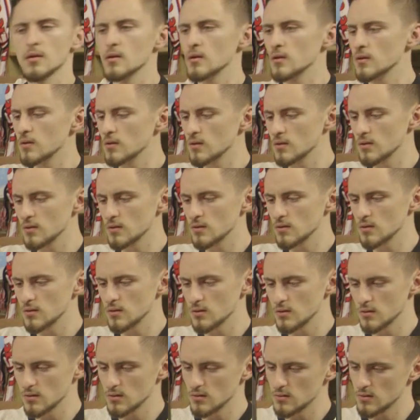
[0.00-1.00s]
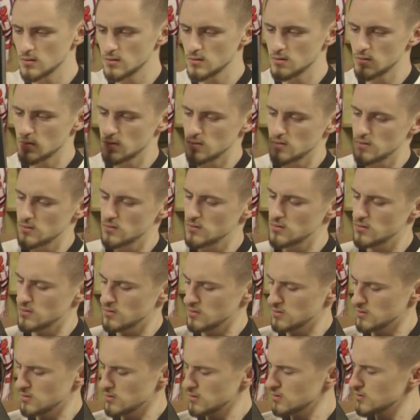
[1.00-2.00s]

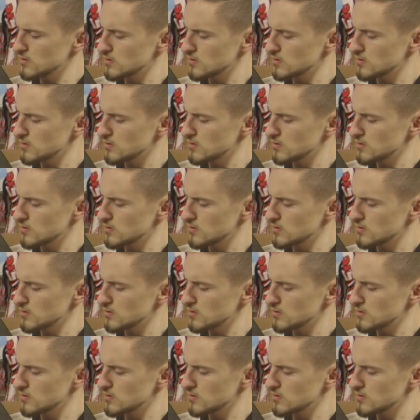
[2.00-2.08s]
(silent)